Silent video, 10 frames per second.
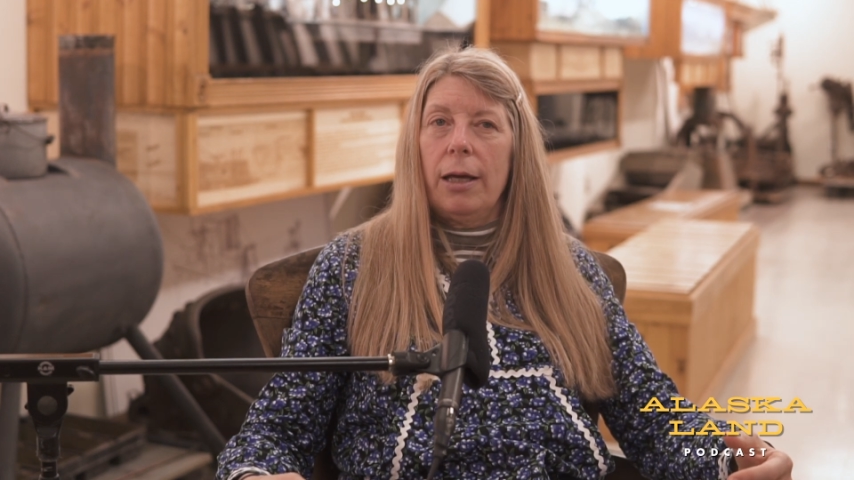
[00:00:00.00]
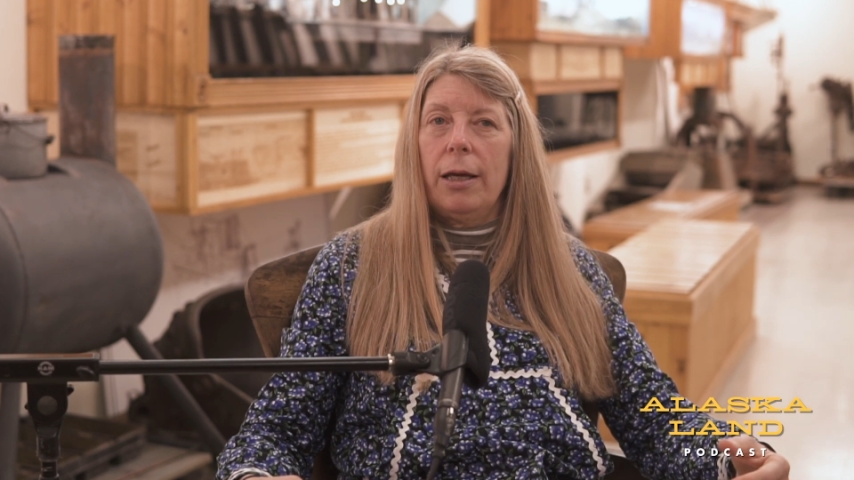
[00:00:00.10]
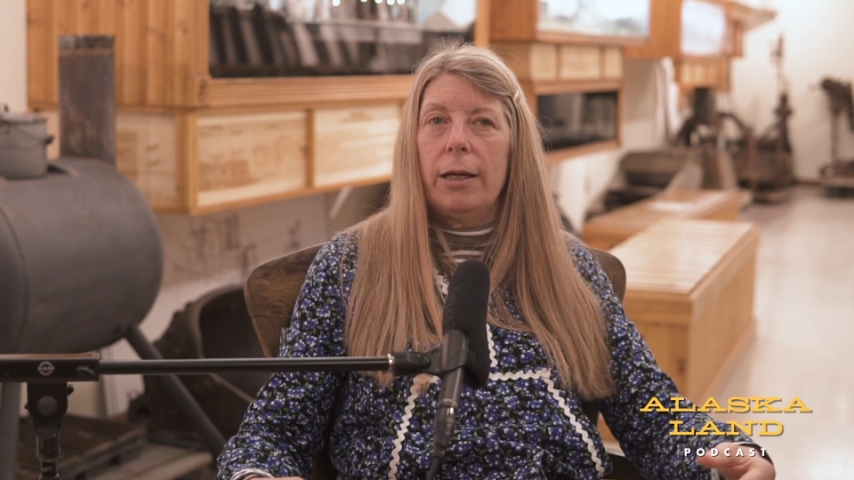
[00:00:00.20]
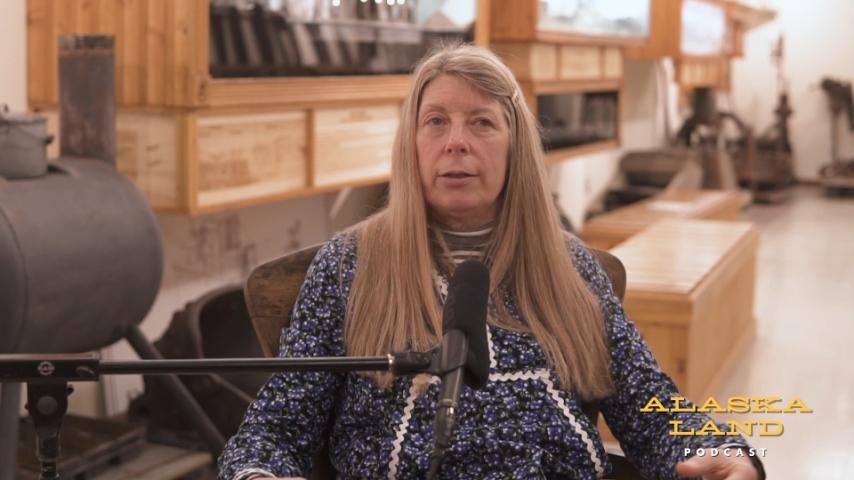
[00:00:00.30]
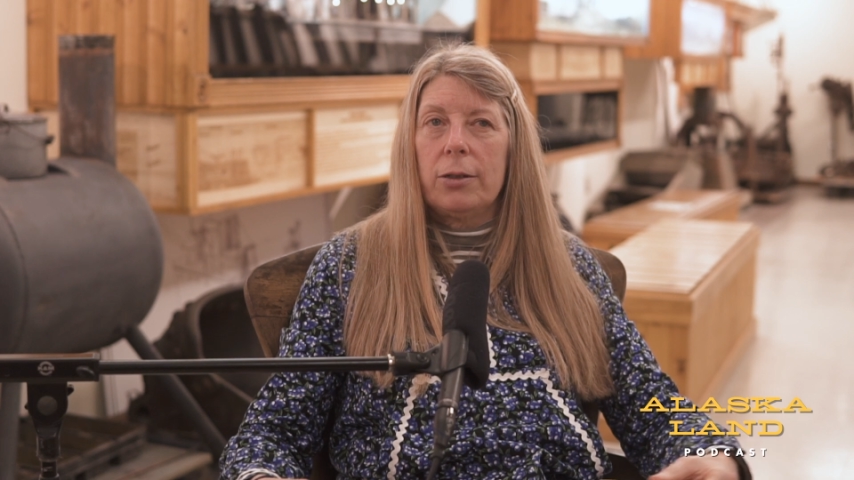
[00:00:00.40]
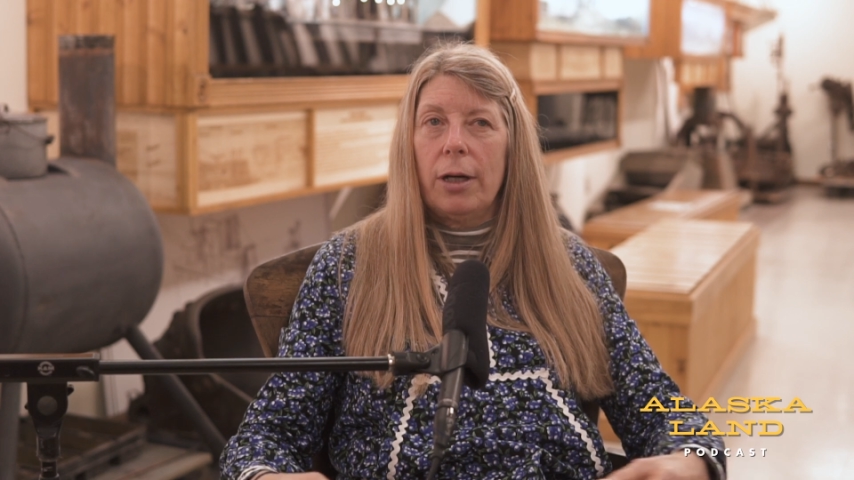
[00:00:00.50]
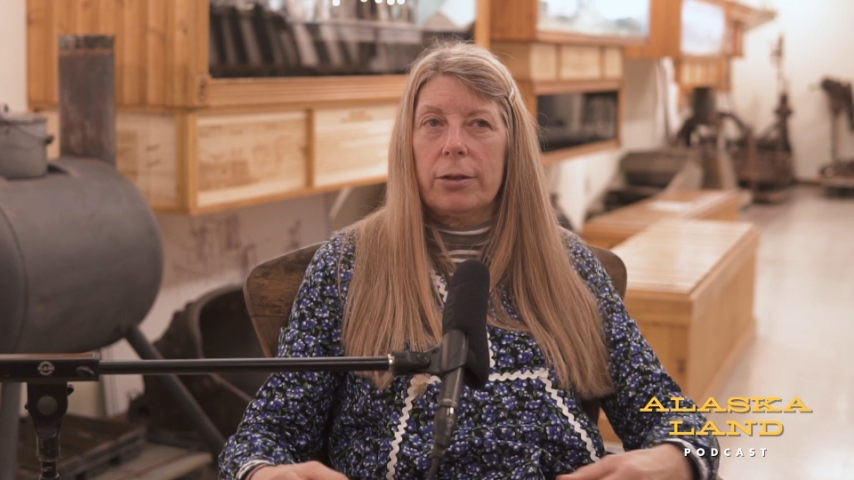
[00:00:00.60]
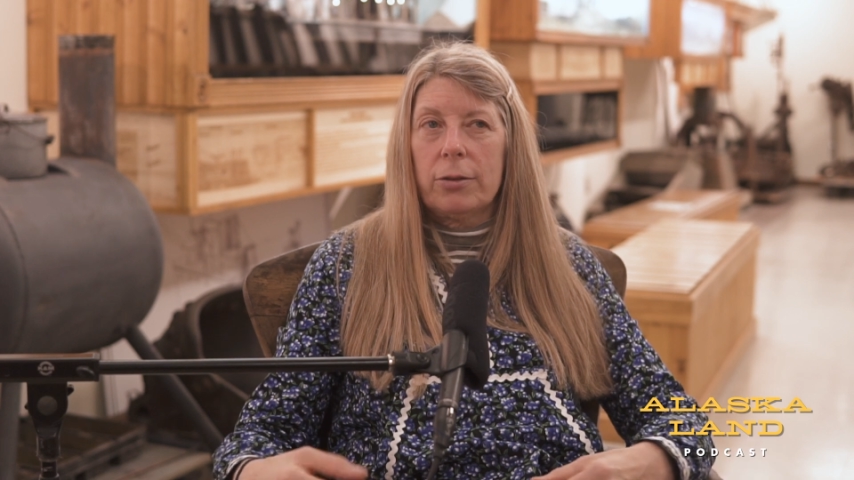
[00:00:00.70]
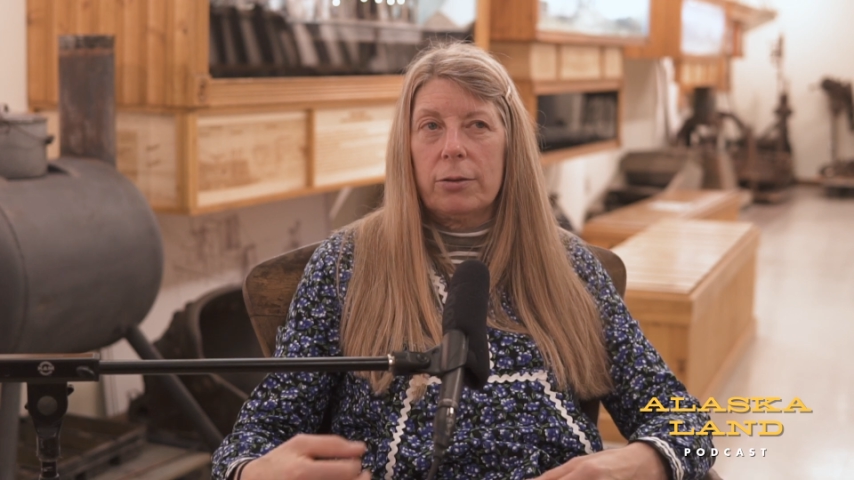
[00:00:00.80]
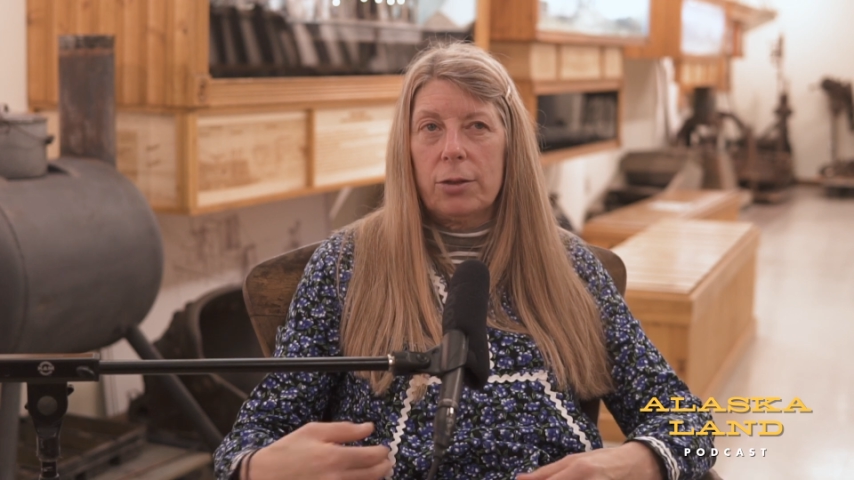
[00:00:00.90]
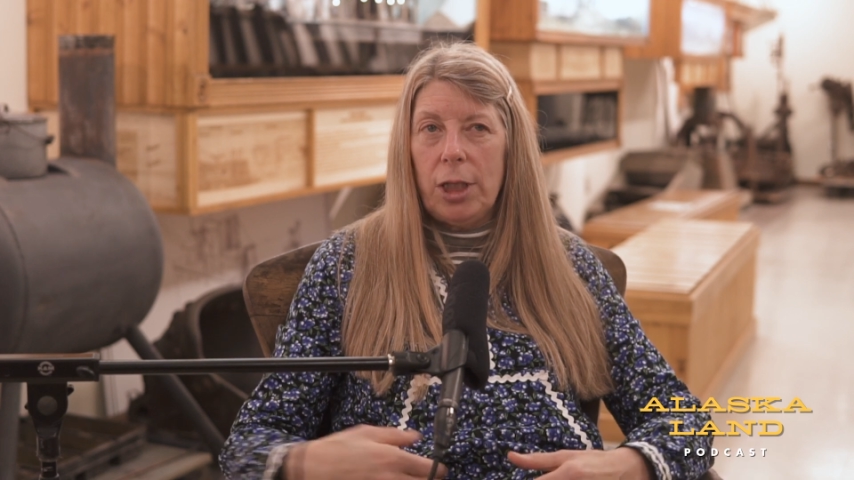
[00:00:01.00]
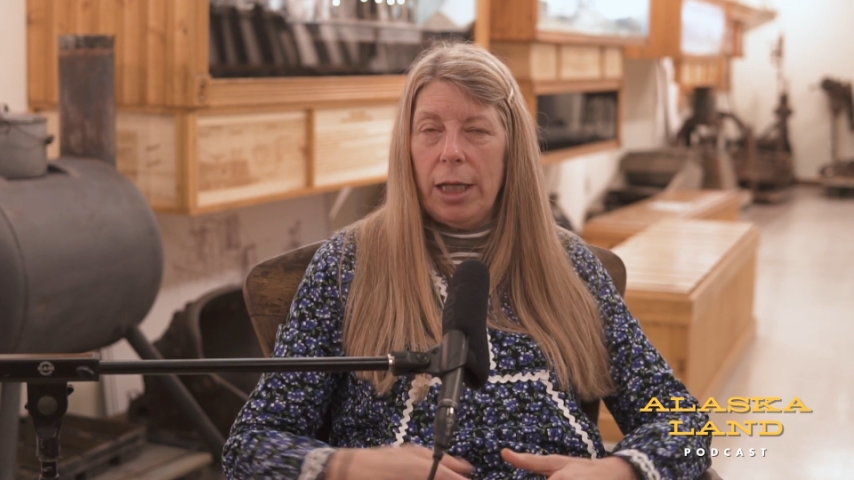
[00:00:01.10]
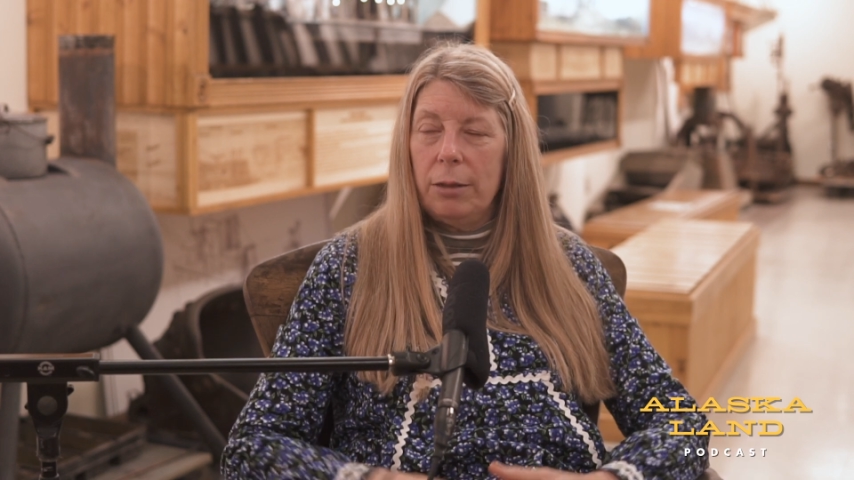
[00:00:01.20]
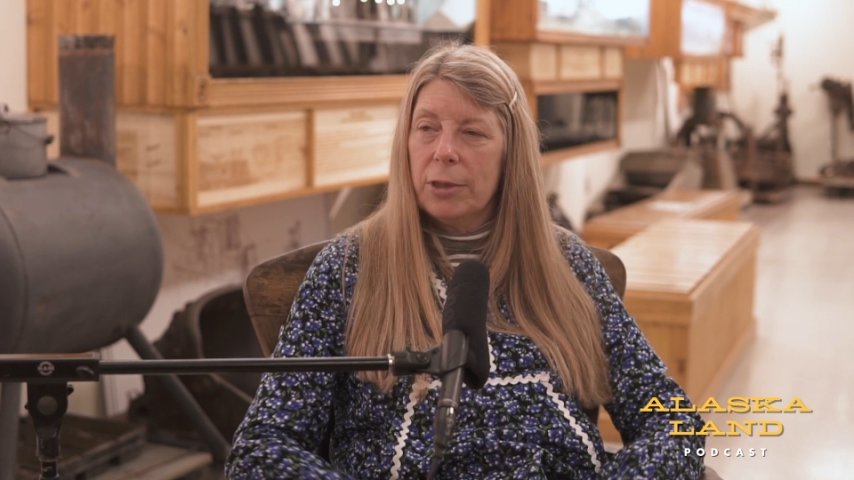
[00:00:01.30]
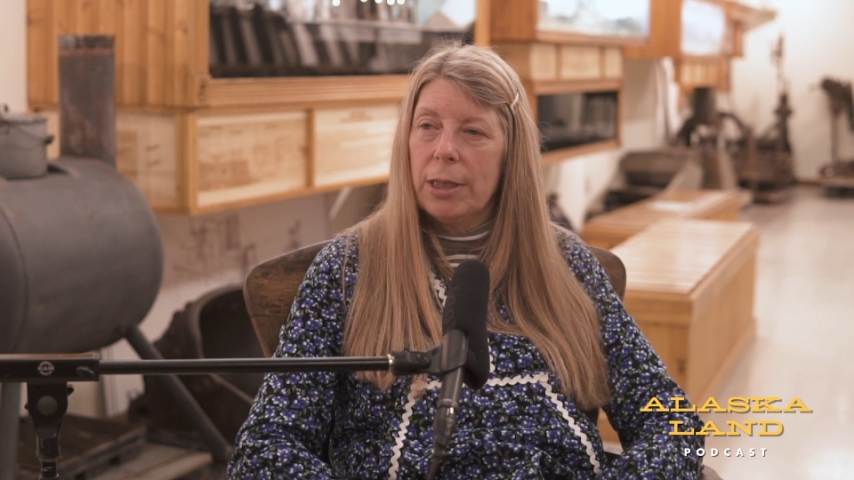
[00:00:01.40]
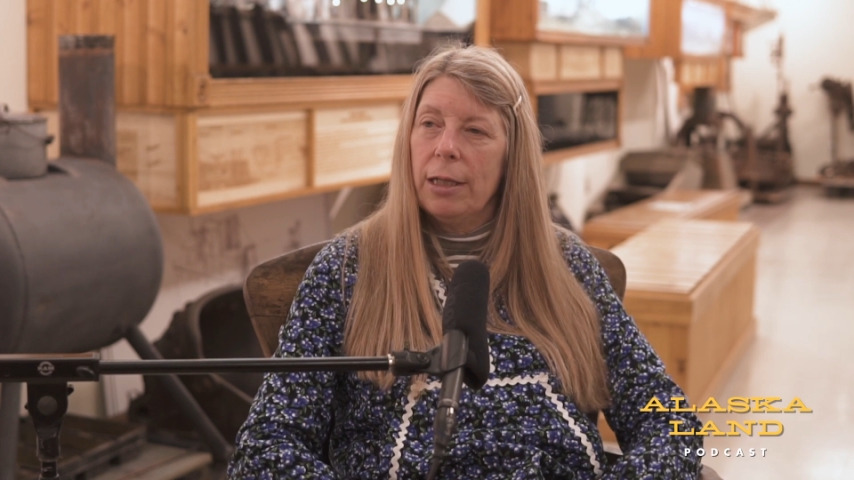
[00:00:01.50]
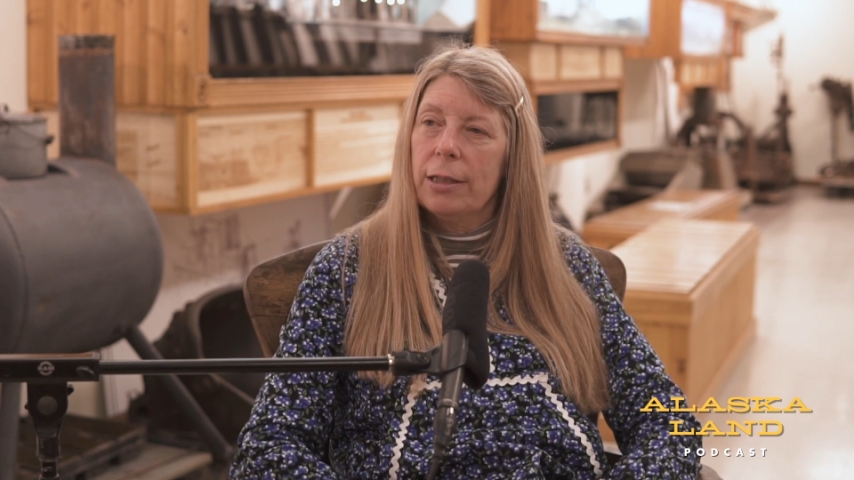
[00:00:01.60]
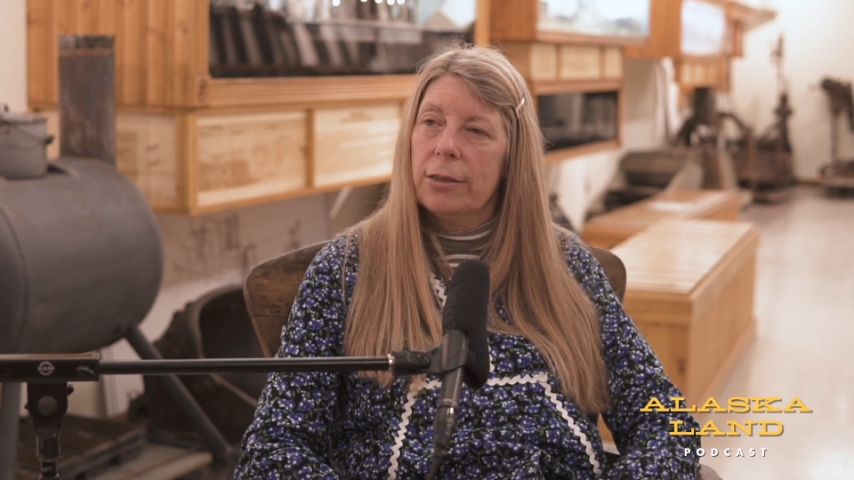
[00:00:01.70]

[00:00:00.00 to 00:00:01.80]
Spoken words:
And Dr. James A.